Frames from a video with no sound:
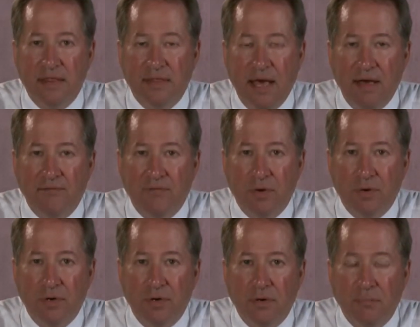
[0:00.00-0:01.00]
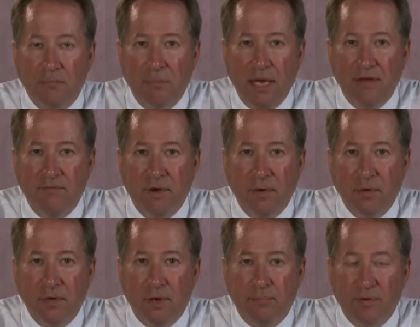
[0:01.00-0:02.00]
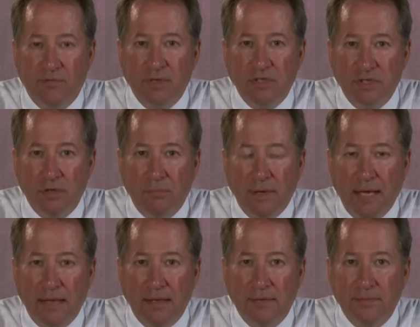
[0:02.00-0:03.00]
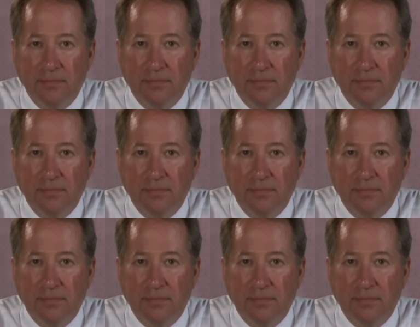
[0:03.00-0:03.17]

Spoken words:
that voter may vote a provisional ballot.